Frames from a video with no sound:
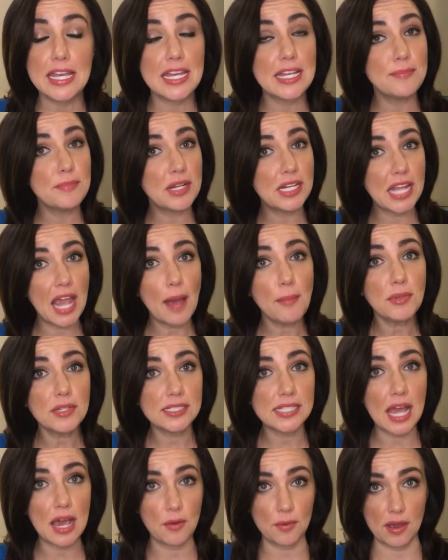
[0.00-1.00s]
In
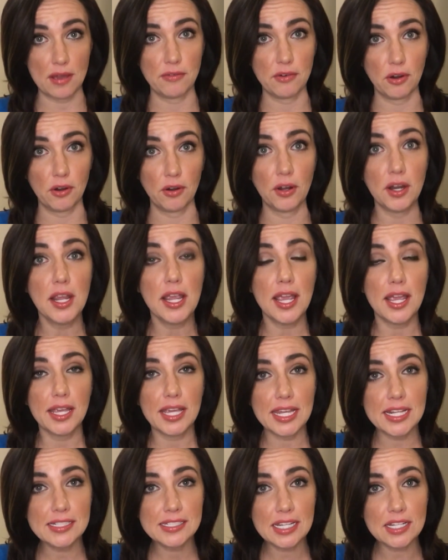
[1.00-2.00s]
Minneapolis, however,
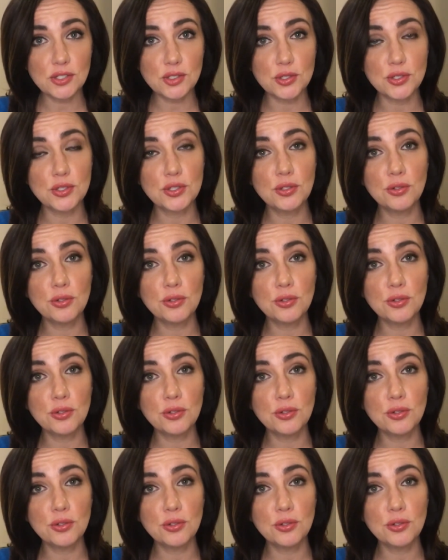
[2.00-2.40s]
kids ages